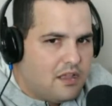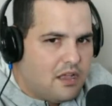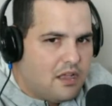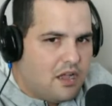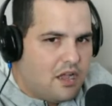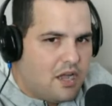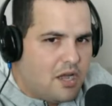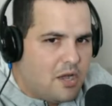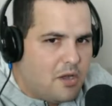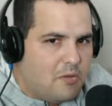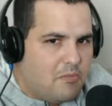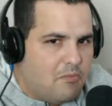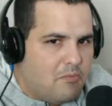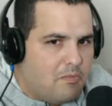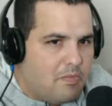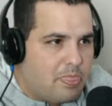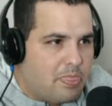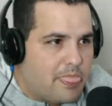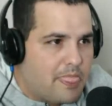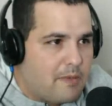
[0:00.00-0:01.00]
uh
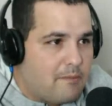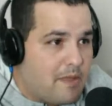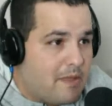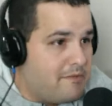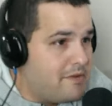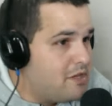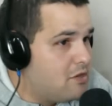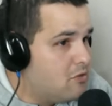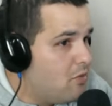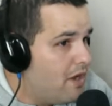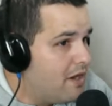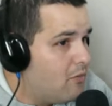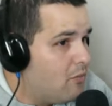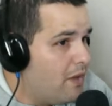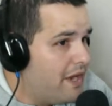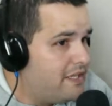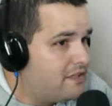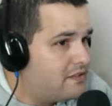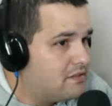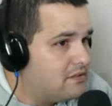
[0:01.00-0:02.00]
maybe you want to
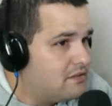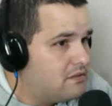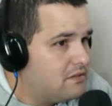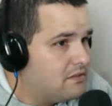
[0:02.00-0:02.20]
wait